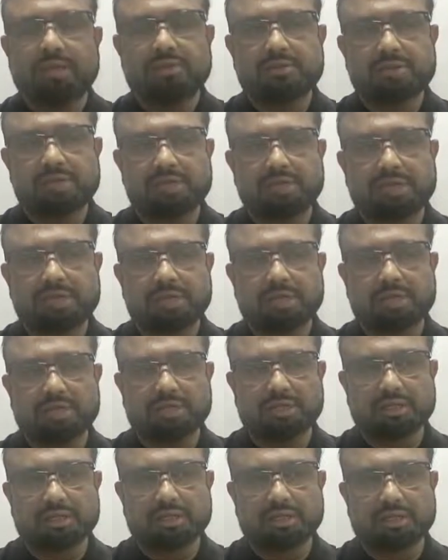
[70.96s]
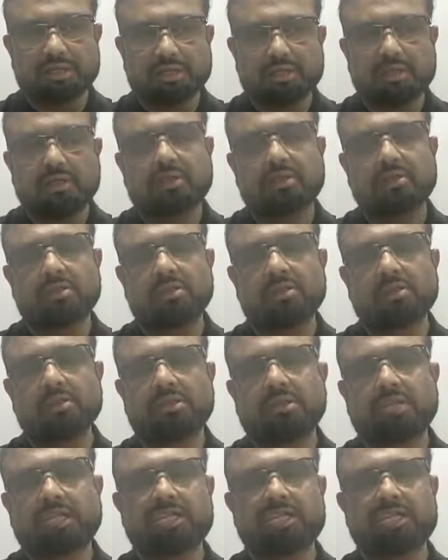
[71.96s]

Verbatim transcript: Especially the doctor